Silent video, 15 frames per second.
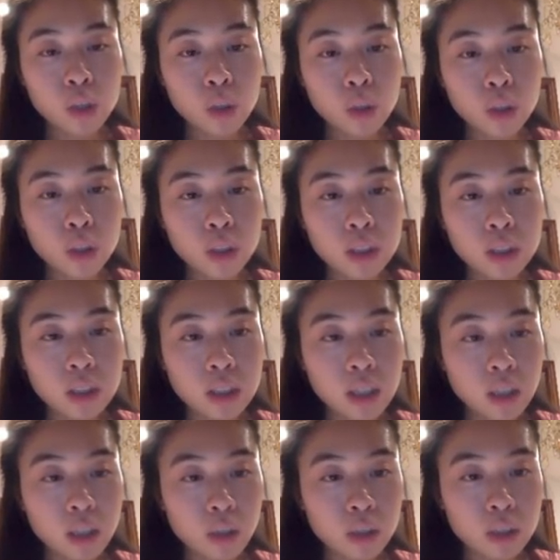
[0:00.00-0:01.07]
So as you can
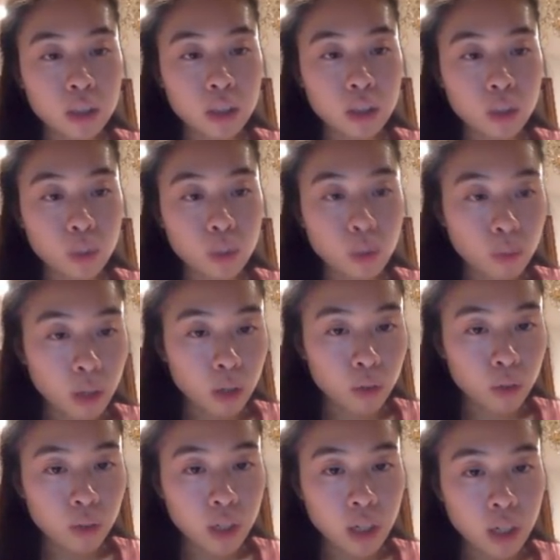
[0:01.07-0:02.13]
see, it looks like the one right
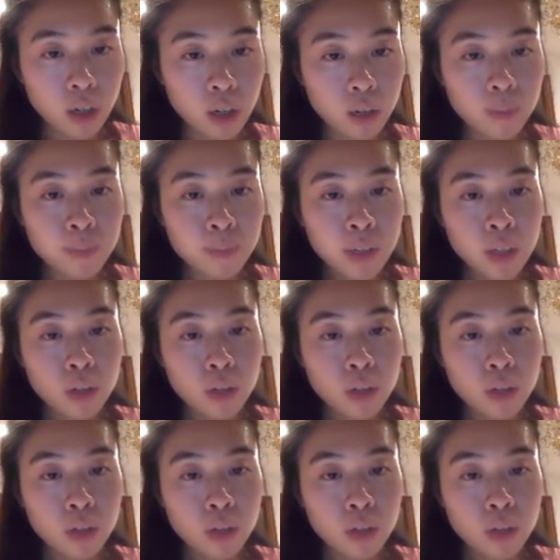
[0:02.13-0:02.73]
over here.